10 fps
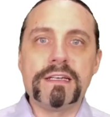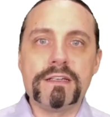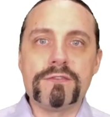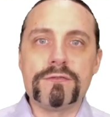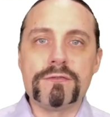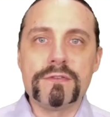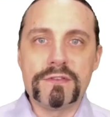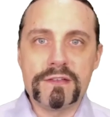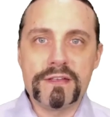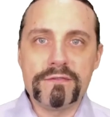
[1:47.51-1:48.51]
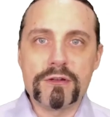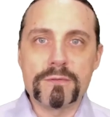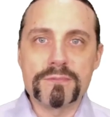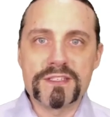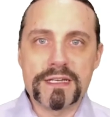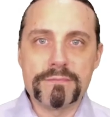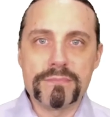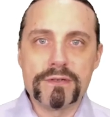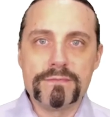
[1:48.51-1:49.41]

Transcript: into the develop step.